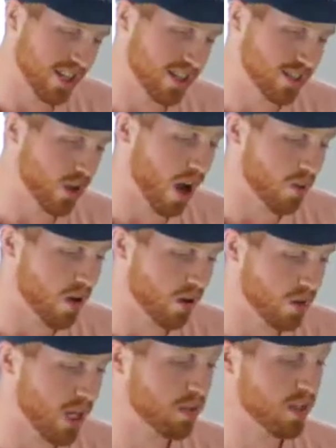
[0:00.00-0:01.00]
in, so I want to
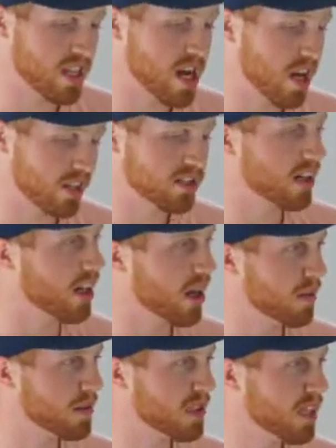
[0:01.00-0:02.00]
work with young
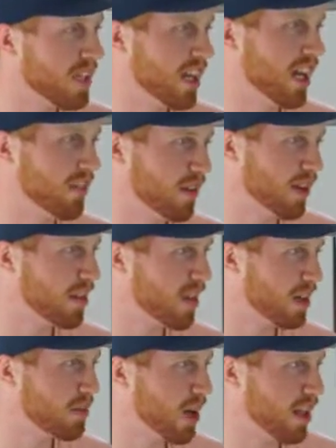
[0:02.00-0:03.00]
startups. And when you
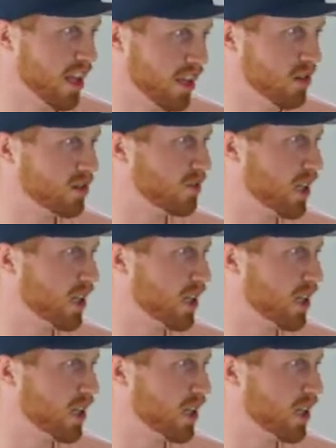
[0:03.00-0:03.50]
think about it, like who's